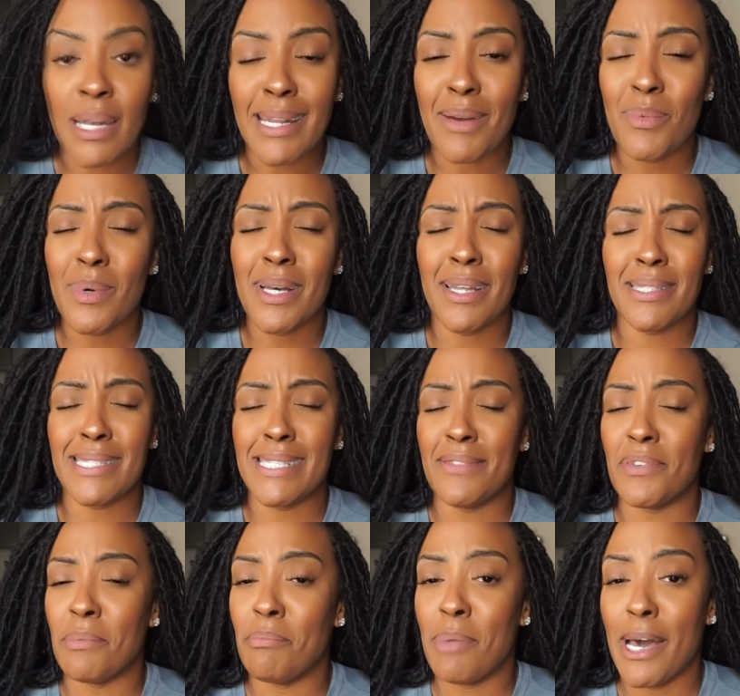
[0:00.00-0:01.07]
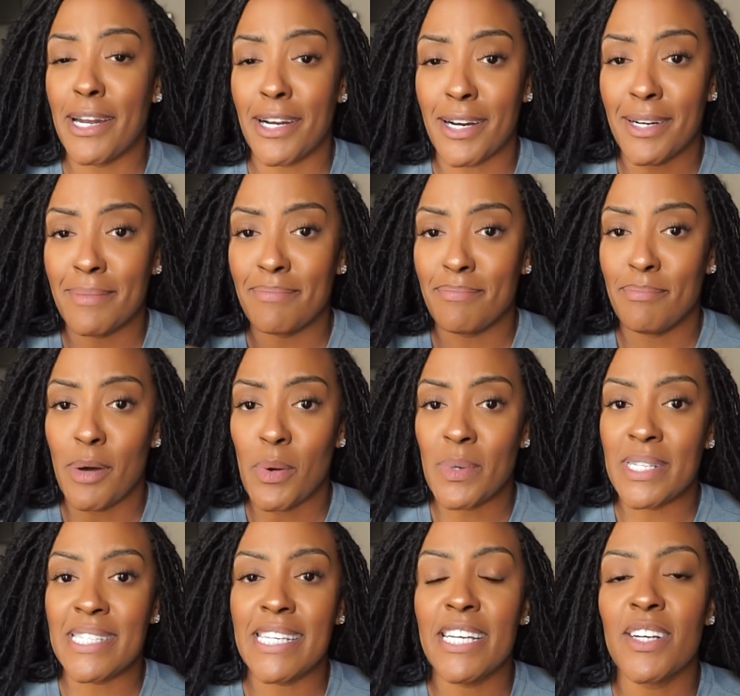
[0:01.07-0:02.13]
And what's even better,
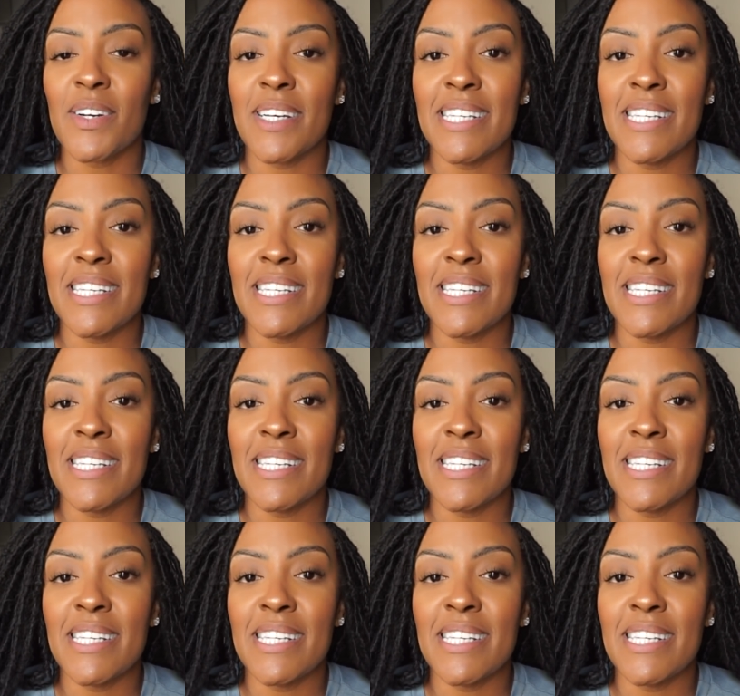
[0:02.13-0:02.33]
bonus here,